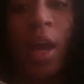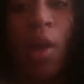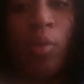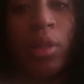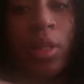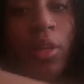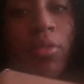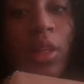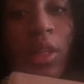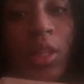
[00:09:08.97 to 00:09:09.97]
I will leave
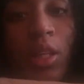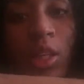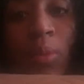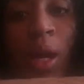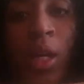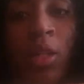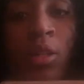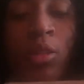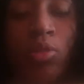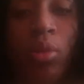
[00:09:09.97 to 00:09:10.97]
the link to this bag in the
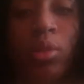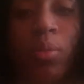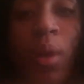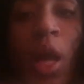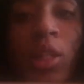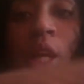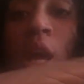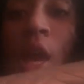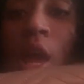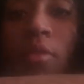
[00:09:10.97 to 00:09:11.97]
description box
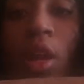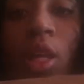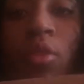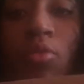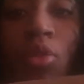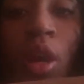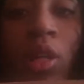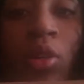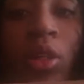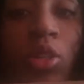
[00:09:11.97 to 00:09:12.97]
if any of you
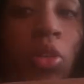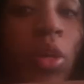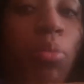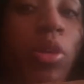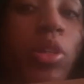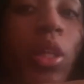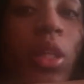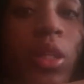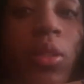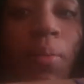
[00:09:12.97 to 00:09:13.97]
guys are interested in
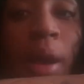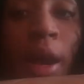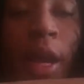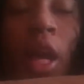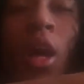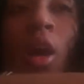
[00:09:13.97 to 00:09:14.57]
purchasing this bag.